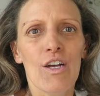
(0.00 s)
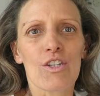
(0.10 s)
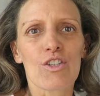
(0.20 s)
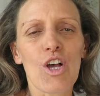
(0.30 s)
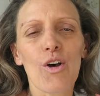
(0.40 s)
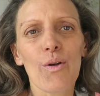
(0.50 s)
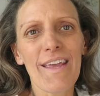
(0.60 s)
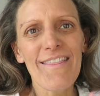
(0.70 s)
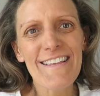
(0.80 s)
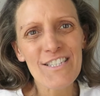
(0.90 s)
So
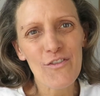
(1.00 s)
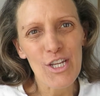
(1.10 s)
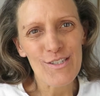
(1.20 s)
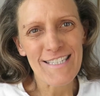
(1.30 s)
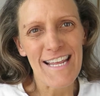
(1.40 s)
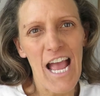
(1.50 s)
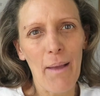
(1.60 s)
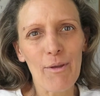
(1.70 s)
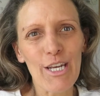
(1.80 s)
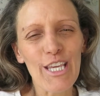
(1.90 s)
in this video today,
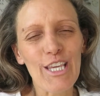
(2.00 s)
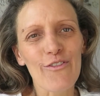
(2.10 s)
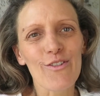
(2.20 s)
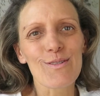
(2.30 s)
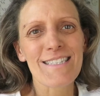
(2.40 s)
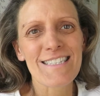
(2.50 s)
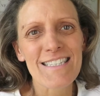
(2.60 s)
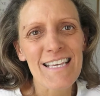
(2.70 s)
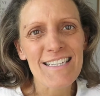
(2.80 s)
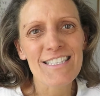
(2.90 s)
I'm going to give you
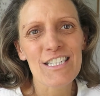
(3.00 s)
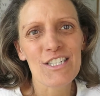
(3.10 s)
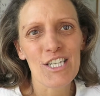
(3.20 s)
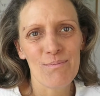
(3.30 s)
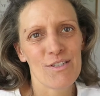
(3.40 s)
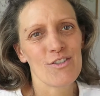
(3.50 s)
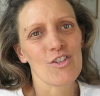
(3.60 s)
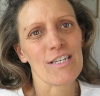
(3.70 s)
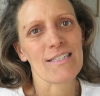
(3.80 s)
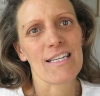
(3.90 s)
6 tips and
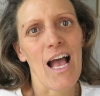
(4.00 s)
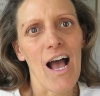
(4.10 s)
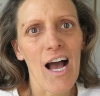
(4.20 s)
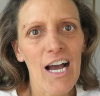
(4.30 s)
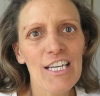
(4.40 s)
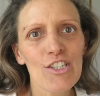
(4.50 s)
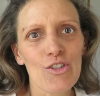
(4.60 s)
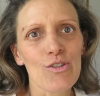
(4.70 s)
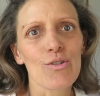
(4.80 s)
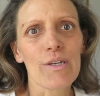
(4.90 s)
tricks that I
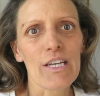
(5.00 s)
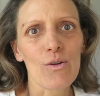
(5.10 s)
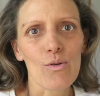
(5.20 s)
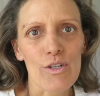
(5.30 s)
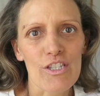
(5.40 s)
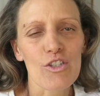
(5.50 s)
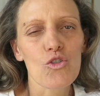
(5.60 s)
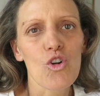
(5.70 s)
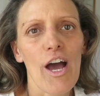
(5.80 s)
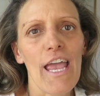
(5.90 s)
do in order to
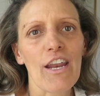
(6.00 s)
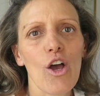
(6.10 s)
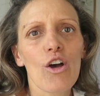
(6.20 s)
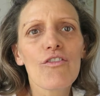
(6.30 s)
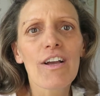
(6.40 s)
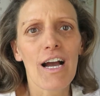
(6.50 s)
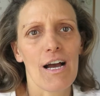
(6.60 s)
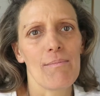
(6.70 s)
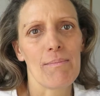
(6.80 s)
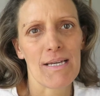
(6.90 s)
try and
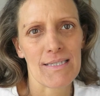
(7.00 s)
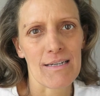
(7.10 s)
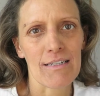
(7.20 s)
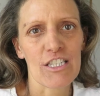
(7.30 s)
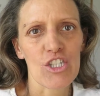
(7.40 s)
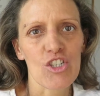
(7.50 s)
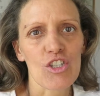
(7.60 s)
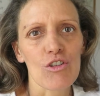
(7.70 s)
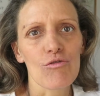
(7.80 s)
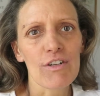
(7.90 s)
overcome my scar
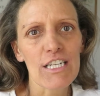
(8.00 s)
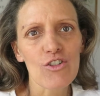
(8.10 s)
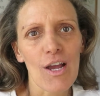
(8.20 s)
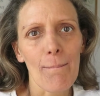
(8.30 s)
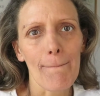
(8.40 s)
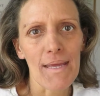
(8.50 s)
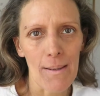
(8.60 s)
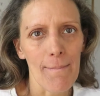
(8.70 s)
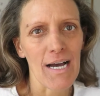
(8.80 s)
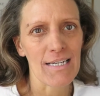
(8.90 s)
tissue, really try and
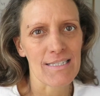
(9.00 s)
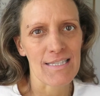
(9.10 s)
minimize